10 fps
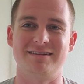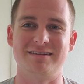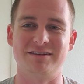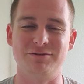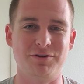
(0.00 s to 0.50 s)

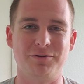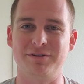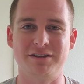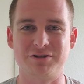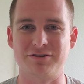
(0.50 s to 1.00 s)
you don't
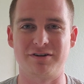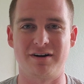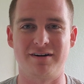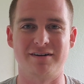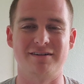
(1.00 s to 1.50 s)
need your
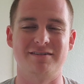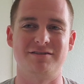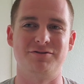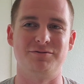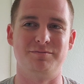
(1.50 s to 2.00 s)
dog
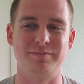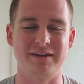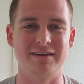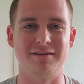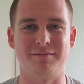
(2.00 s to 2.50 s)
to
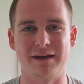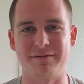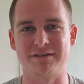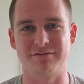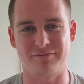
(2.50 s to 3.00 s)
be the
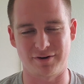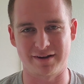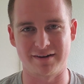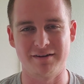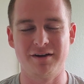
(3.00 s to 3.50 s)
baby's
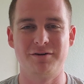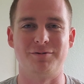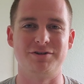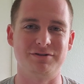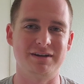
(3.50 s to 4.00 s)
friend.
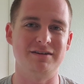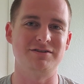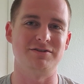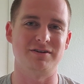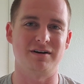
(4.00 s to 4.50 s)
What you need is
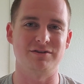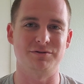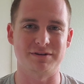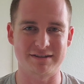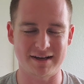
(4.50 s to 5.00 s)
your dog
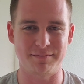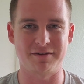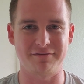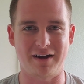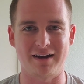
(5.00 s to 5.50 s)
to accept the
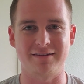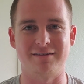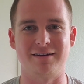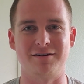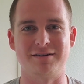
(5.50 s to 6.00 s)
fact
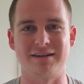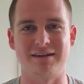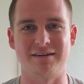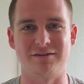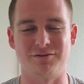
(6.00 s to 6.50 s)
that there is
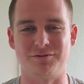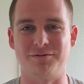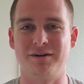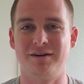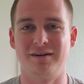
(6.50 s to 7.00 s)
a
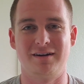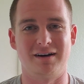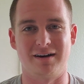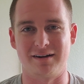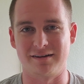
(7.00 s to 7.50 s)
new
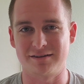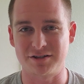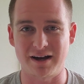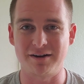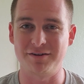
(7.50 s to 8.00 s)

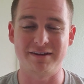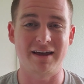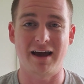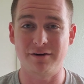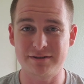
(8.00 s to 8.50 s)
child in the
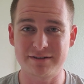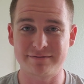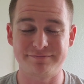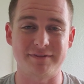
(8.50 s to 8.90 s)
house,